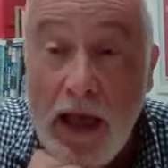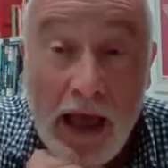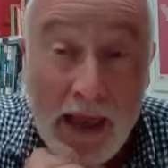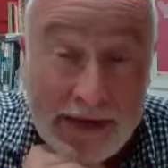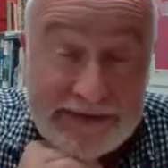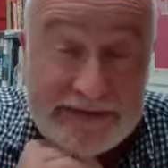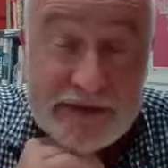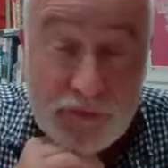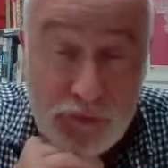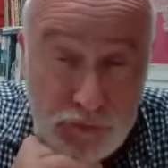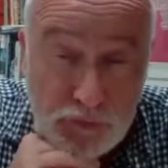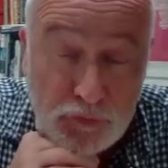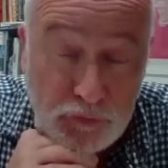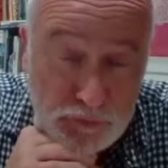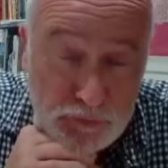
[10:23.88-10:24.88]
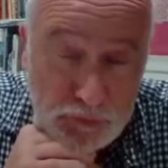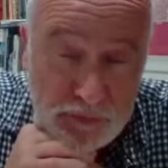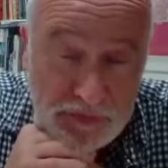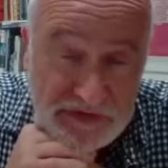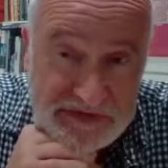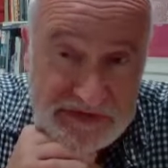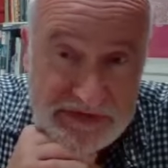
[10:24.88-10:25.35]
I too
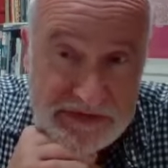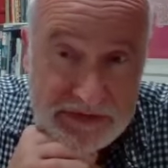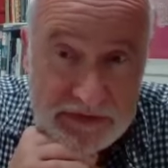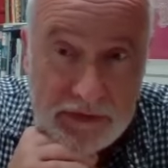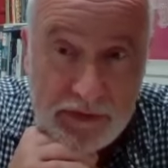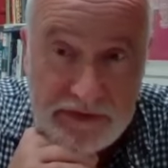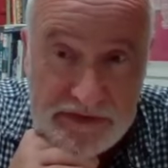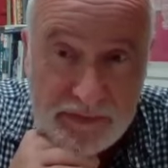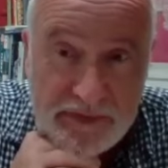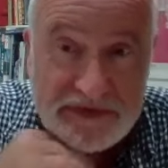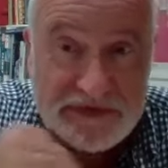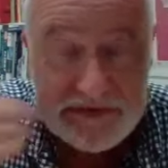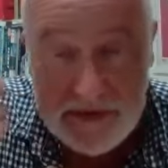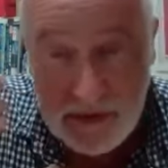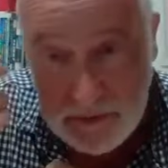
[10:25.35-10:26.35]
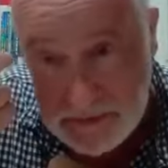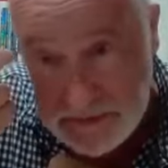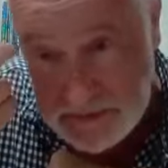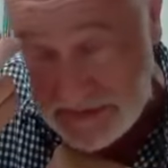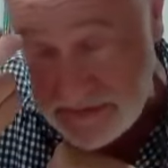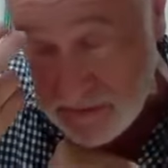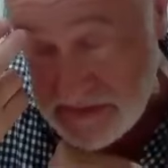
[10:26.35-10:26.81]
was a clergyman's
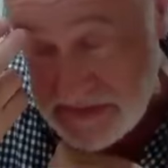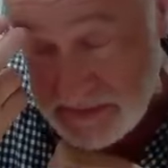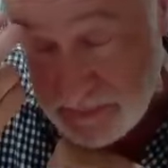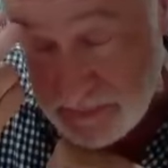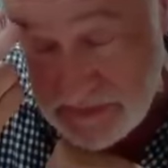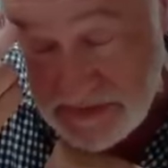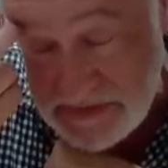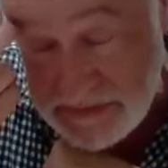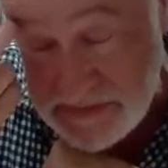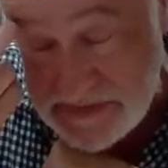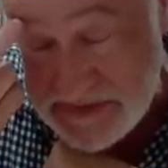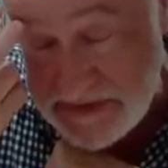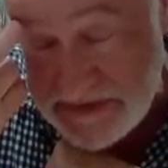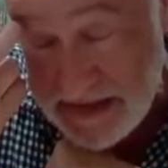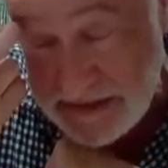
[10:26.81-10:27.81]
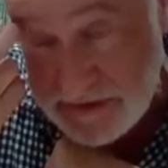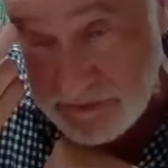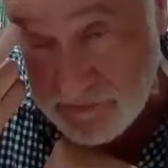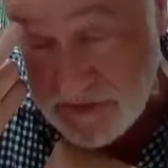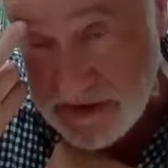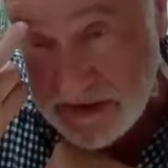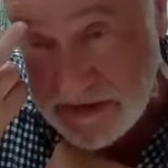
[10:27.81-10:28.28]
son, so I suppose there was an
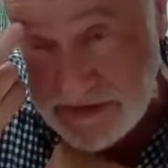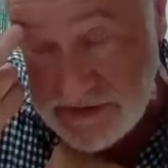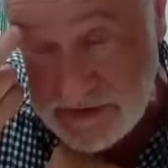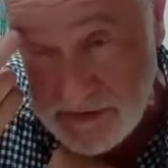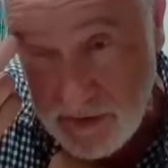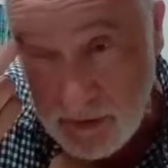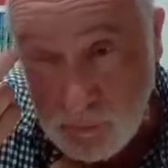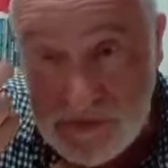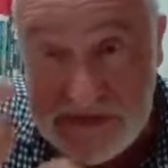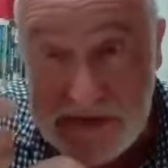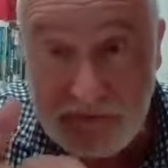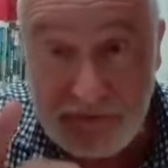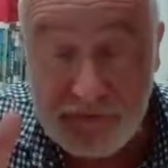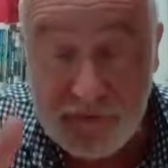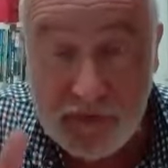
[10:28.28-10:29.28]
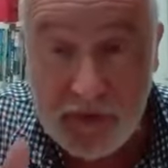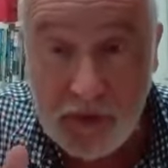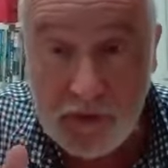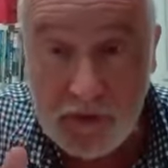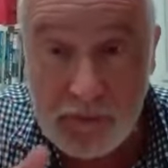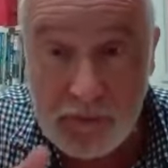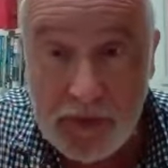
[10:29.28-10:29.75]
identification there once I found
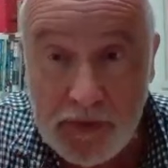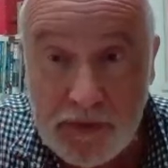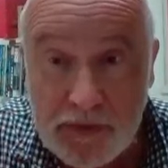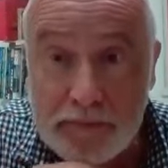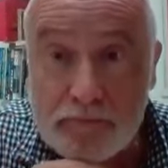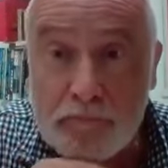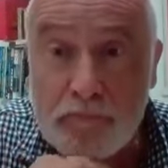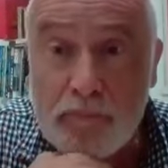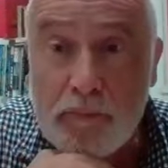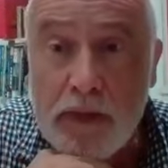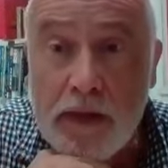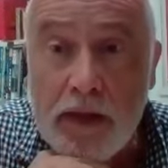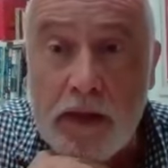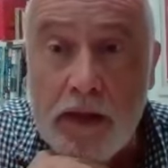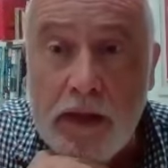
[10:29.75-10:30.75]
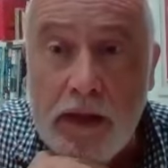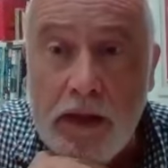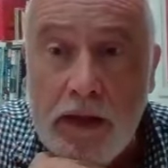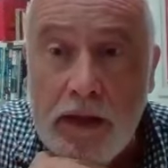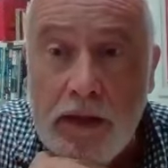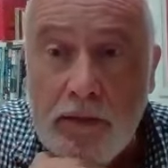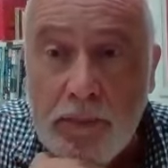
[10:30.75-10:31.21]
out about him.
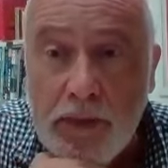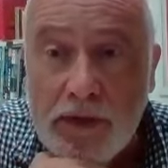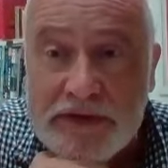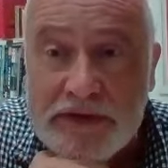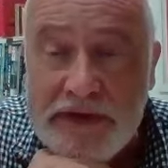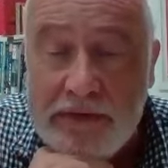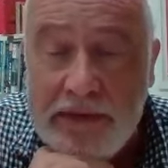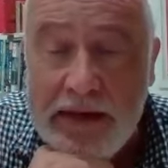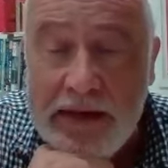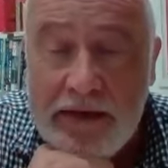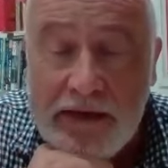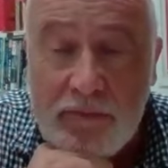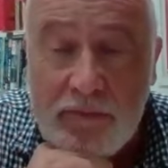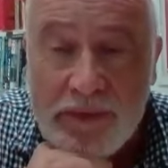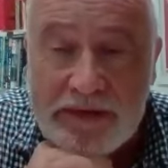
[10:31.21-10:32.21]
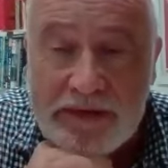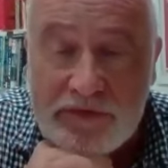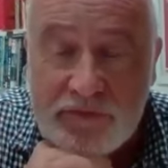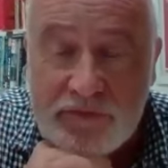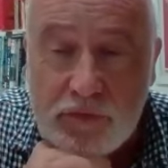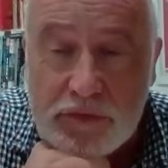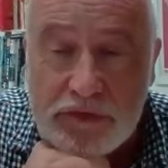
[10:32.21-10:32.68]
But then he went,
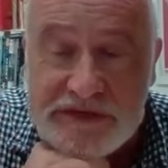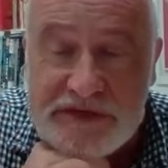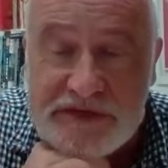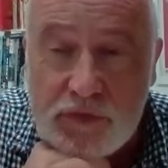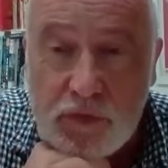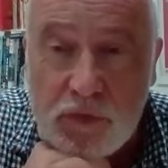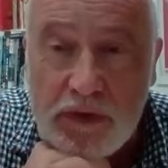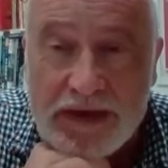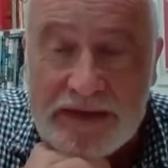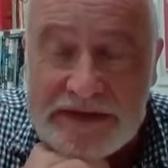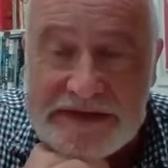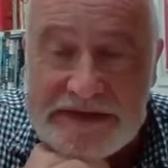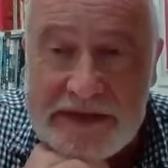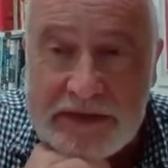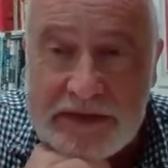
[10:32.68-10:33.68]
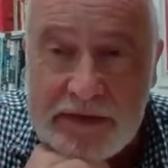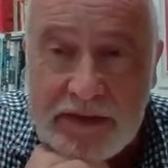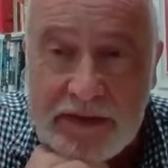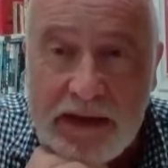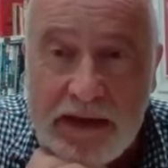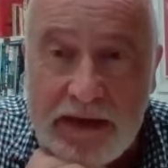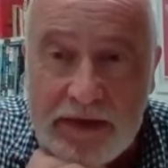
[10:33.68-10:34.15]
of course, to a
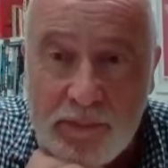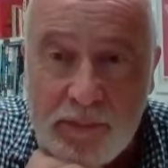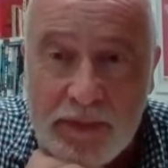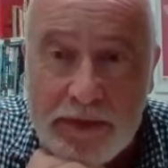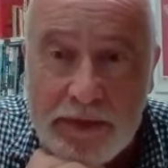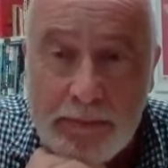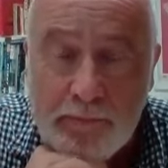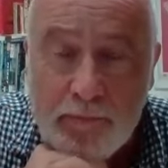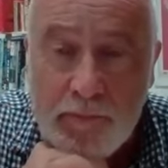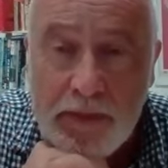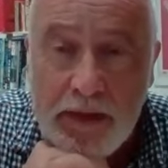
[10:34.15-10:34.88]
dissenting academy,